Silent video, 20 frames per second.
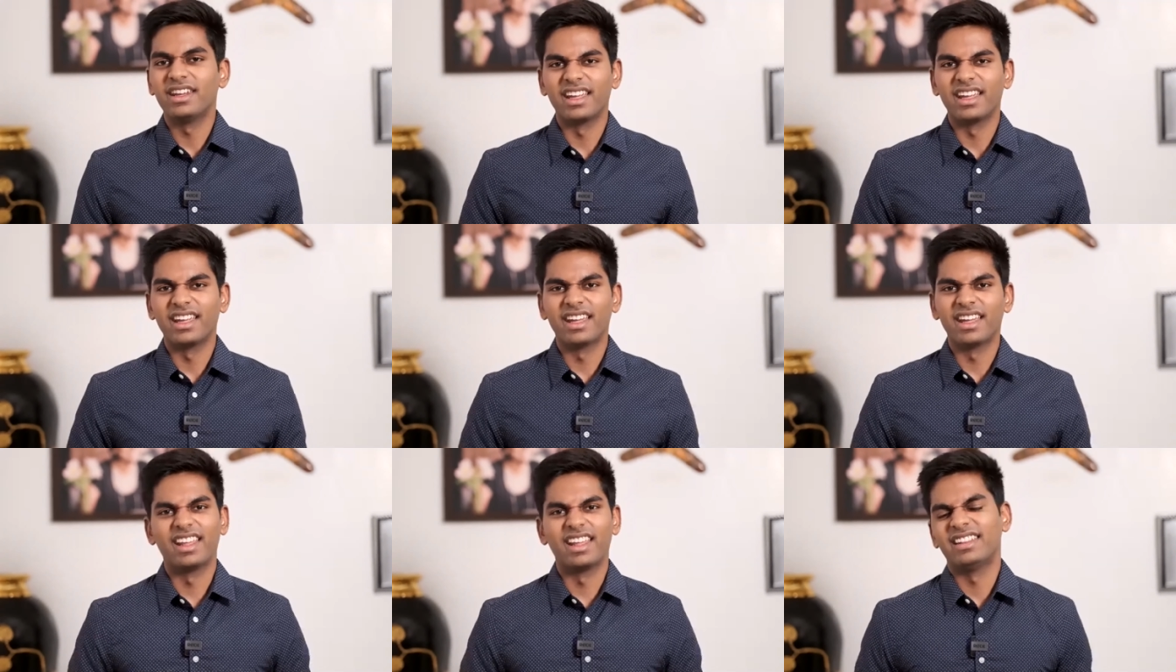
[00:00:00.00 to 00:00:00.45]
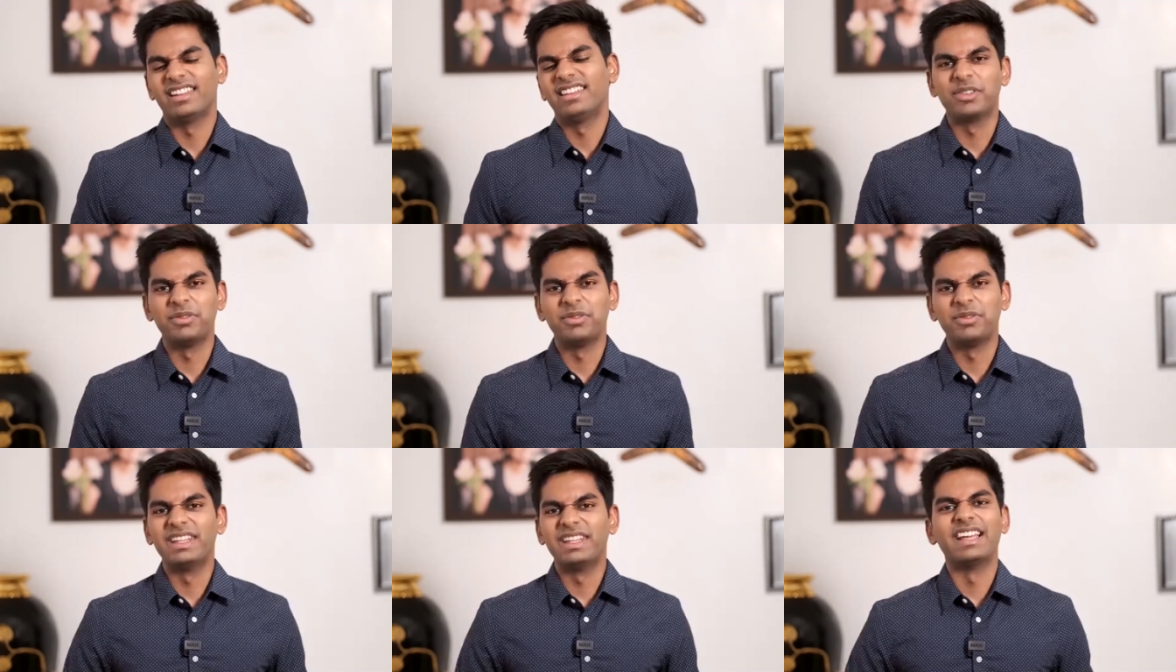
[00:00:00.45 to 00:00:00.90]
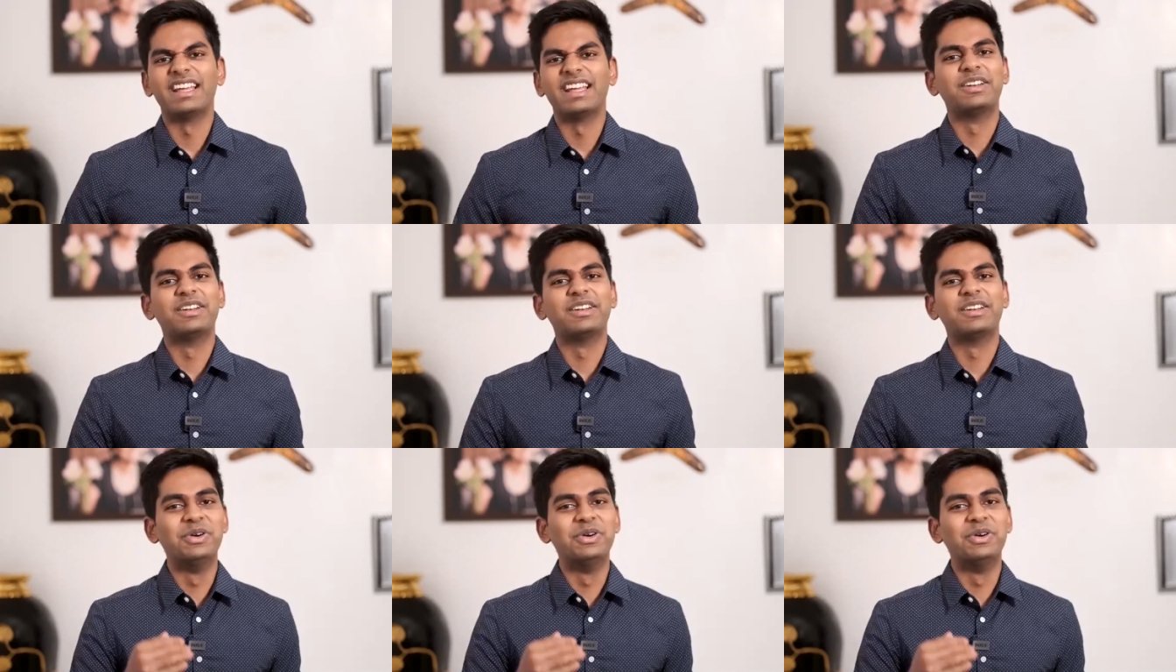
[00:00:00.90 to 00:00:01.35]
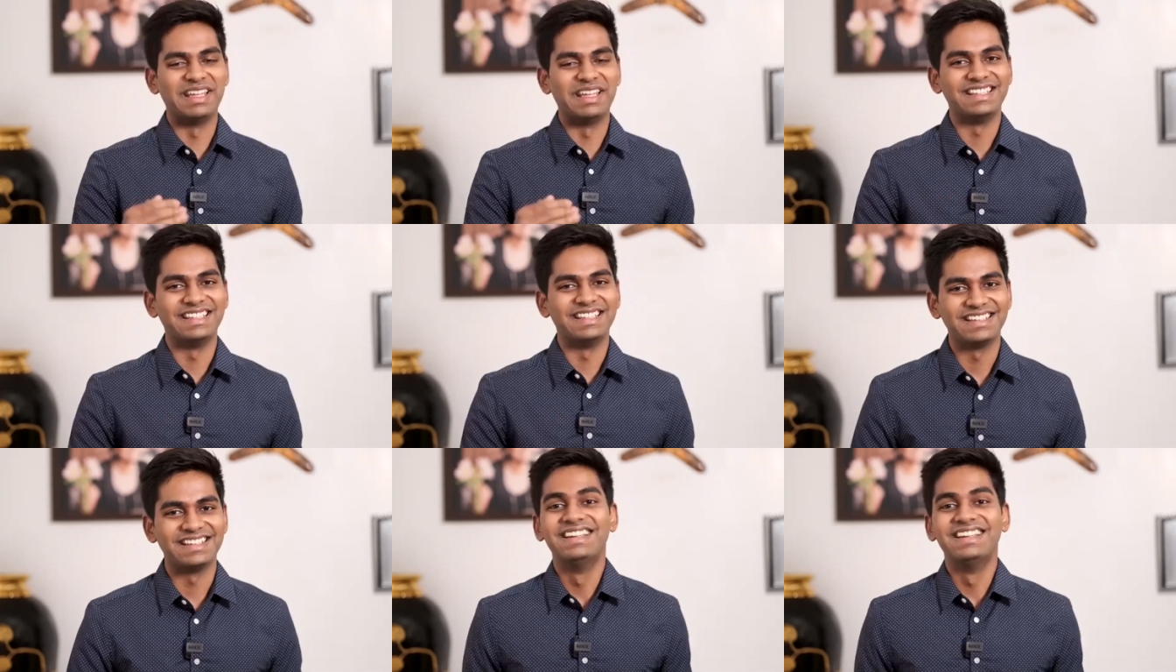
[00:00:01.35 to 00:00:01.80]
And I think to me, there are too many,
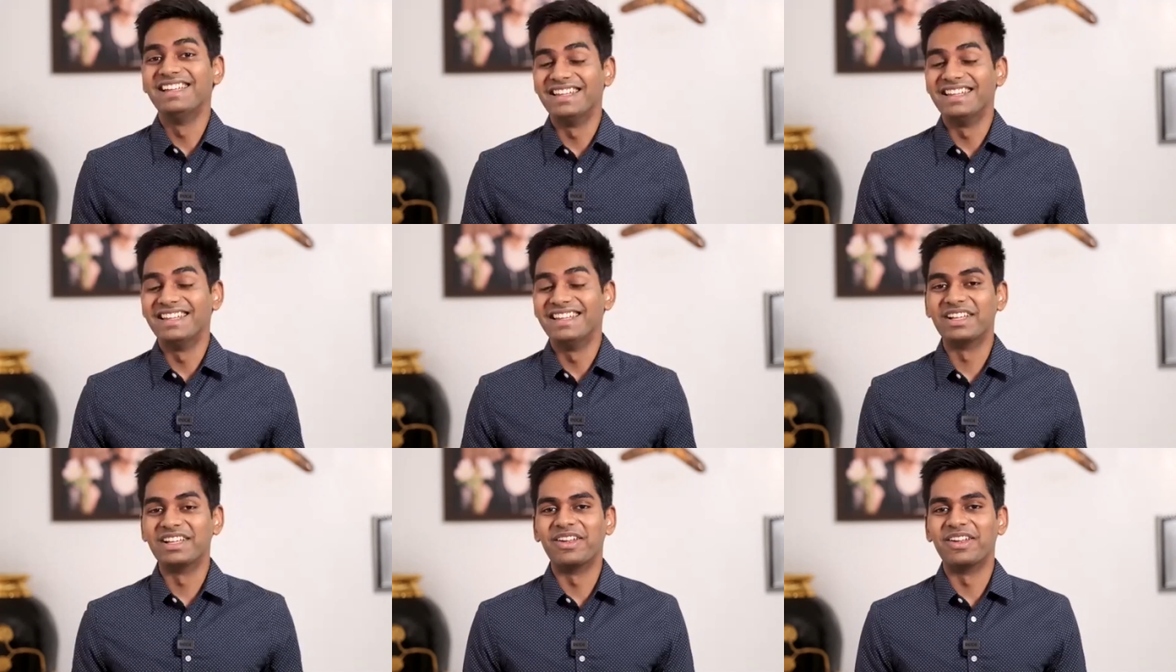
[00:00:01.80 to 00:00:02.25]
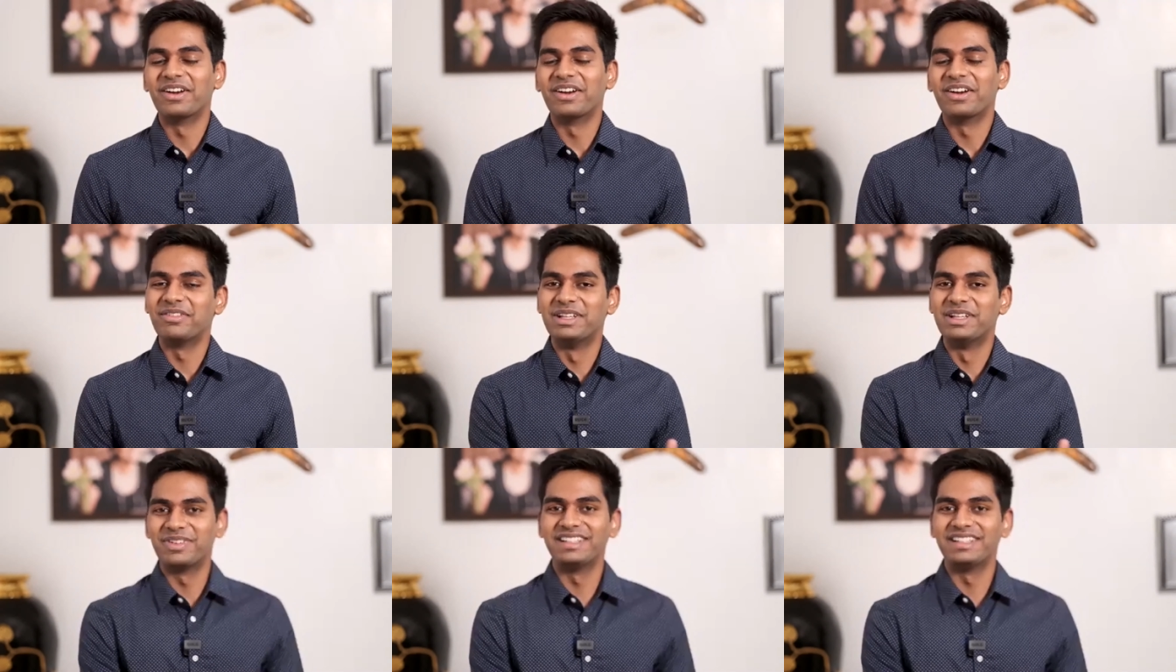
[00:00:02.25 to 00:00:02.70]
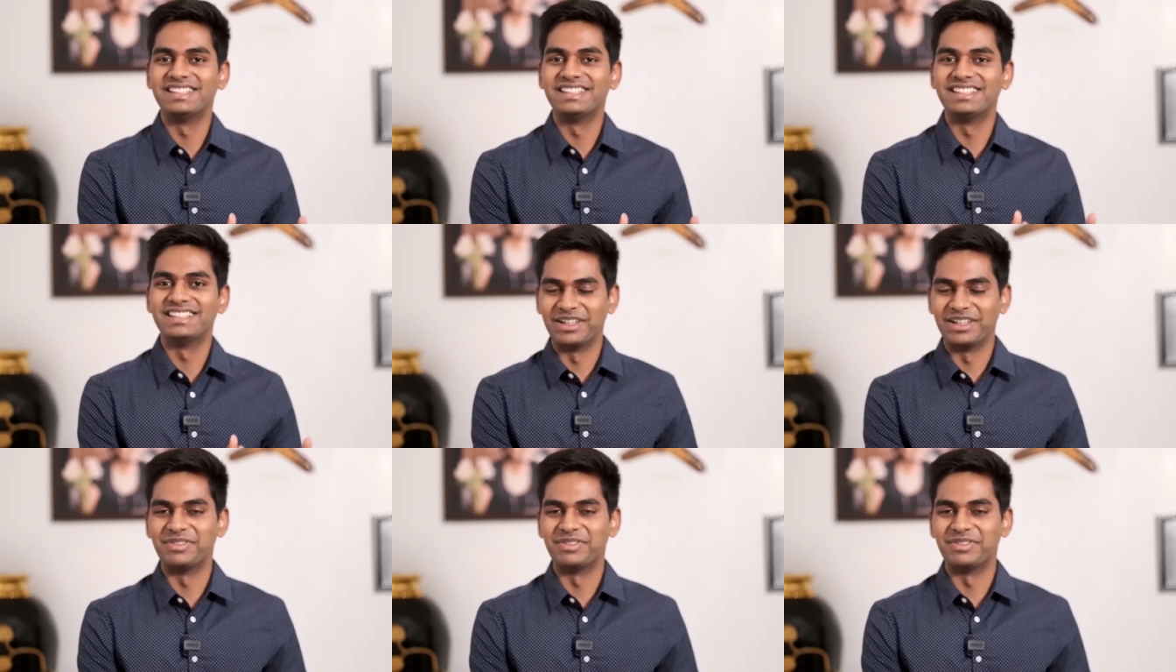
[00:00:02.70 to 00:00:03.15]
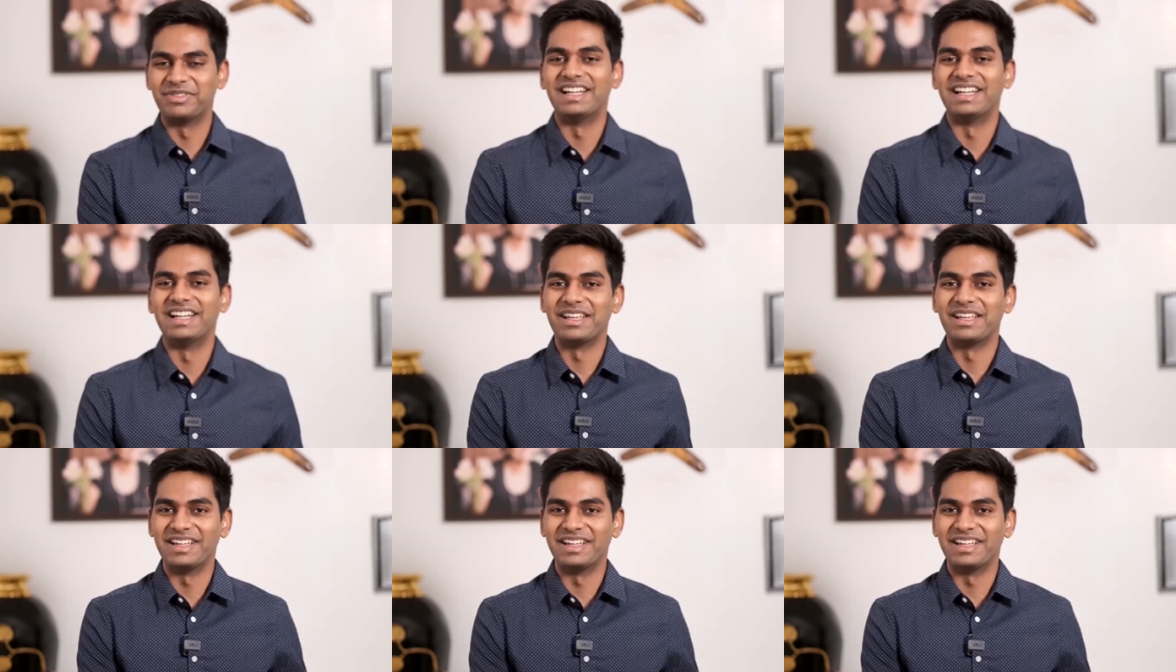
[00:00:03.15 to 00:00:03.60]
there were a lot of different stuff that I
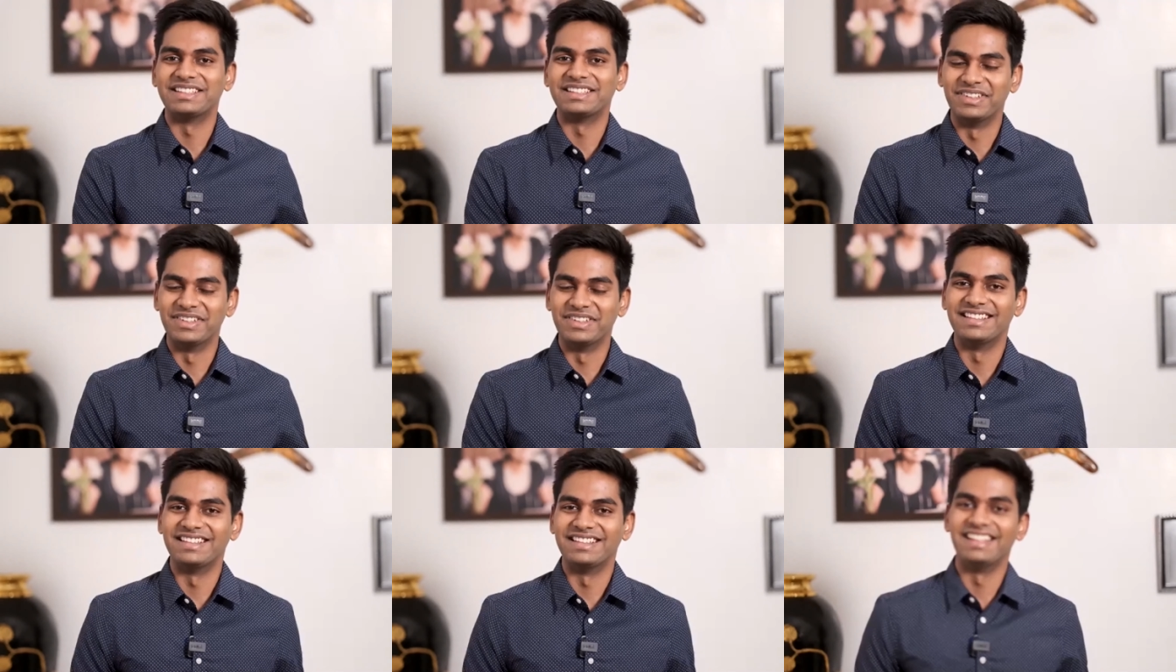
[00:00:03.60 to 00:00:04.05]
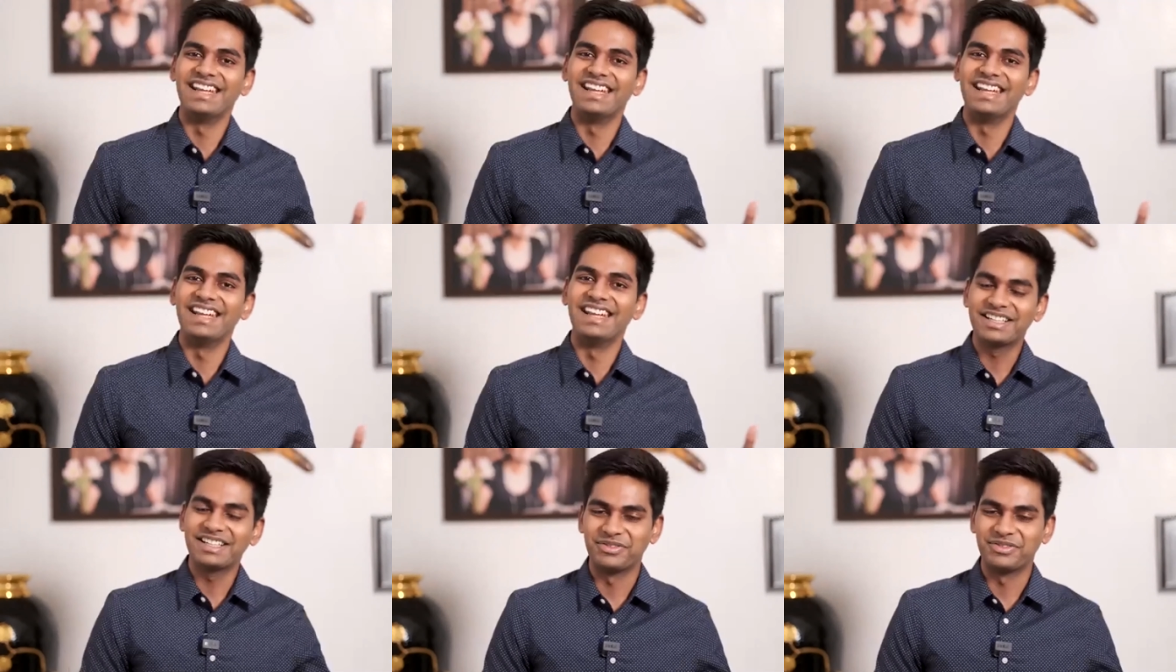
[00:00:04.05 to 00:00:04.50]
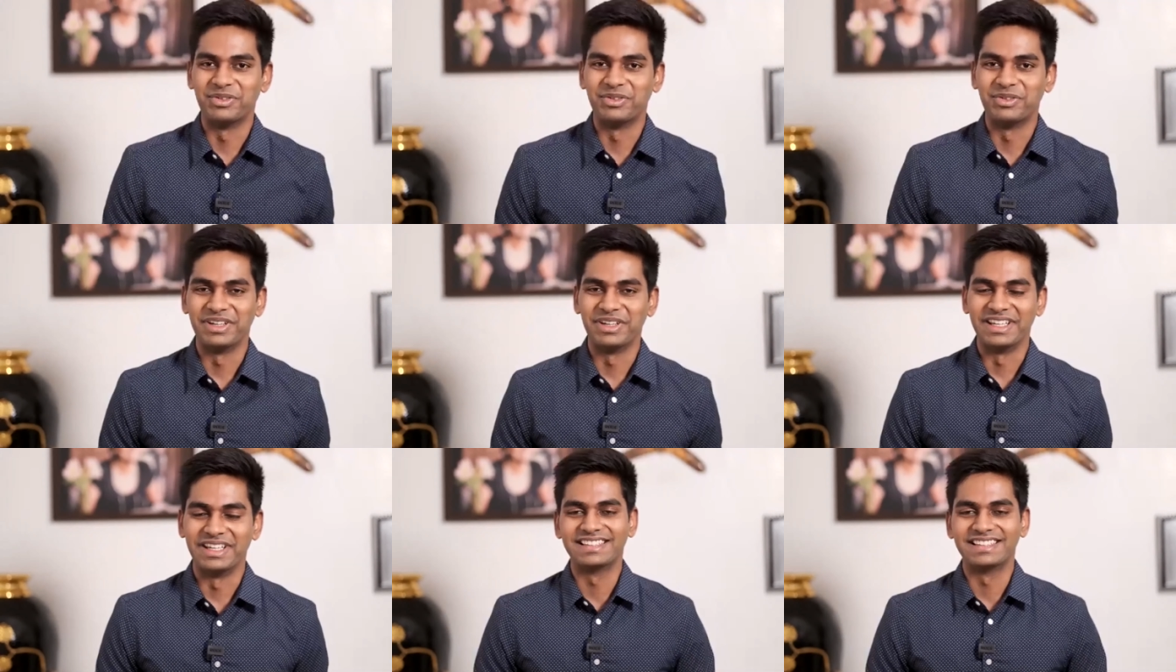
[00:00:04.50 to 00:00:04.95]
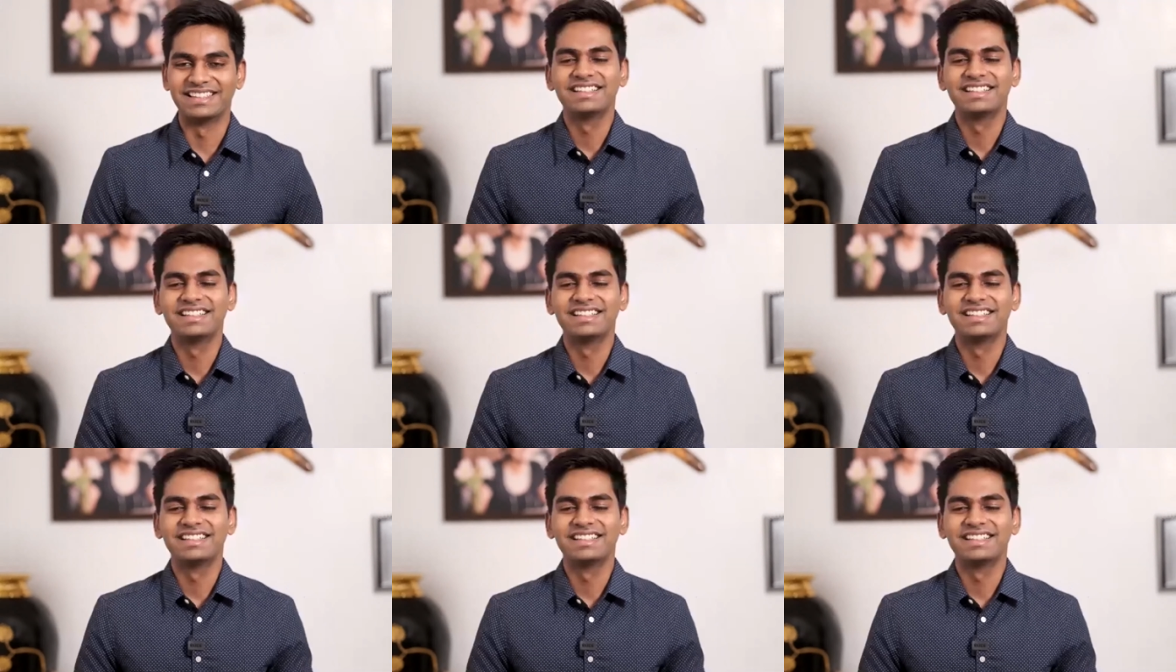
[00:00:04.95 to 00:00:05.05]
faced over the next few weeks.